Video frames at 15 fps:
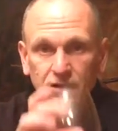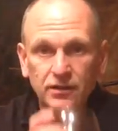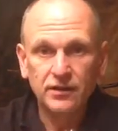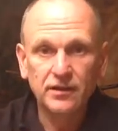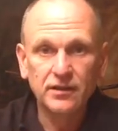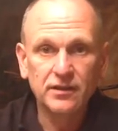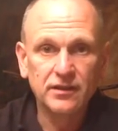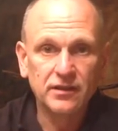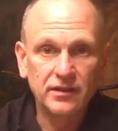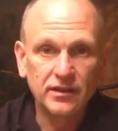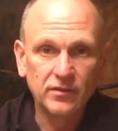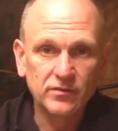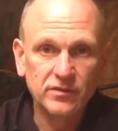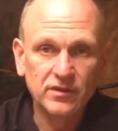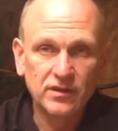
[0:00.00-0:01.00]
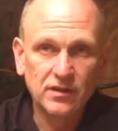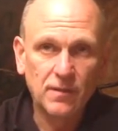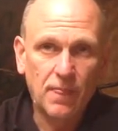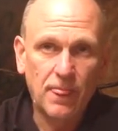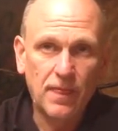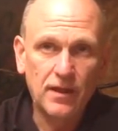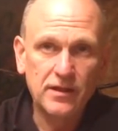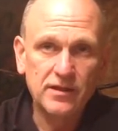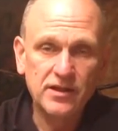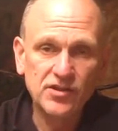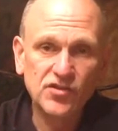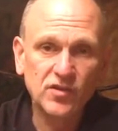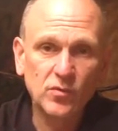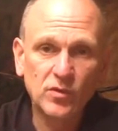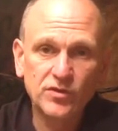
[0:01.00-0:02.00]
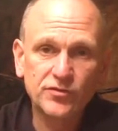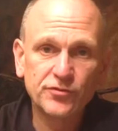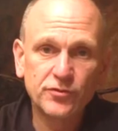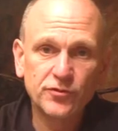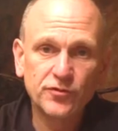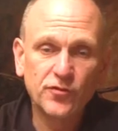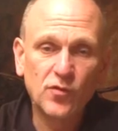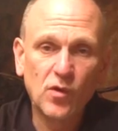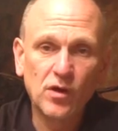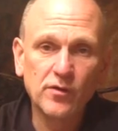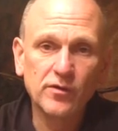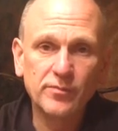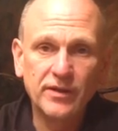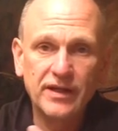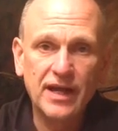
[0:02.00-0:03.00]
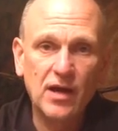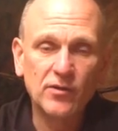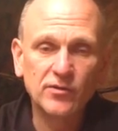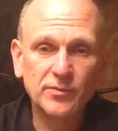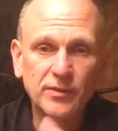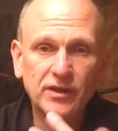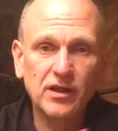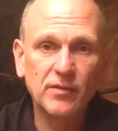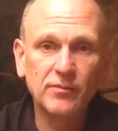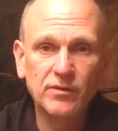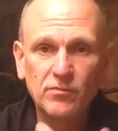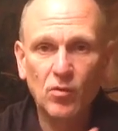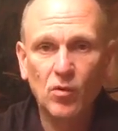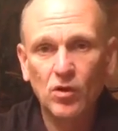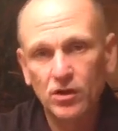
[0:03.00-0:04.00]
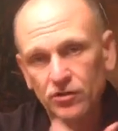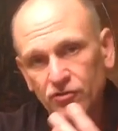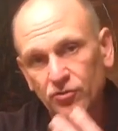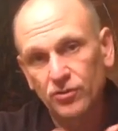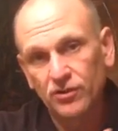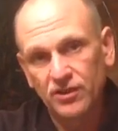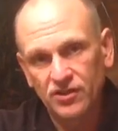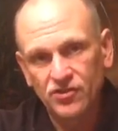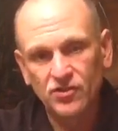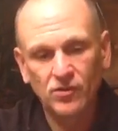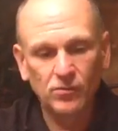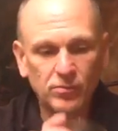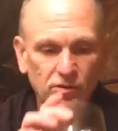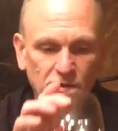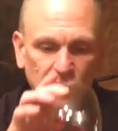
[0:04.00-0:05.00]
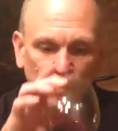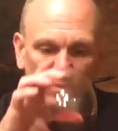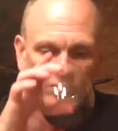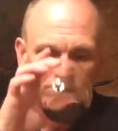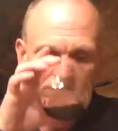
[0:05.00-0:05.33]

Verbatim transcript: it, it, it initially was fruit forward, but now it's becoming more traditional Bordeaux.